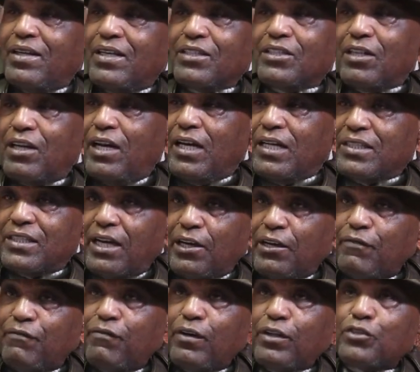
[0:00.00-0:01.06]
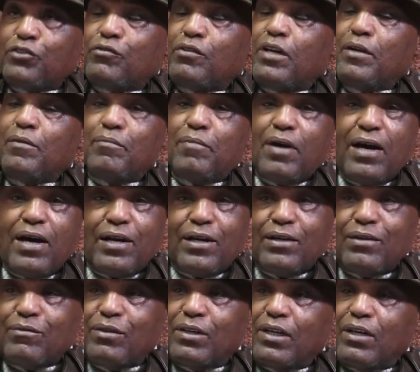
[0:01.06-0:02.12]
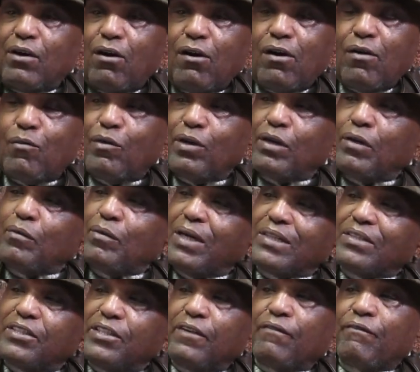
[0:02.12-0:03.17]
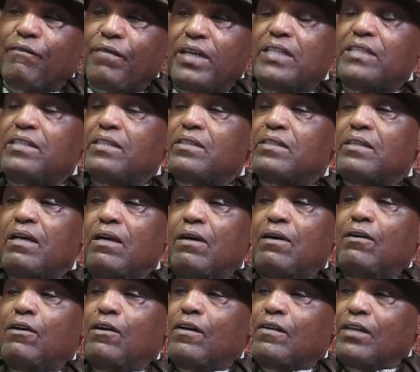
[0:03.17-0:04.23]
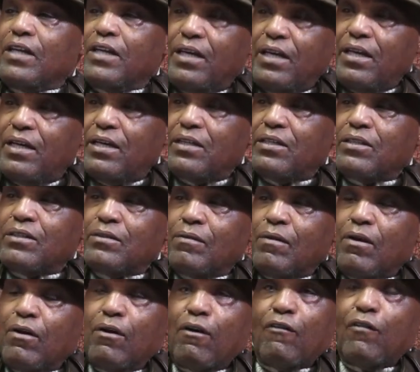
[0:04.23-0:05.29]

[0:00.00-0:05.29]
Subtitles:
It's a legacy. I get frustrated by it, and it was hard work. When I see the faces of the kids of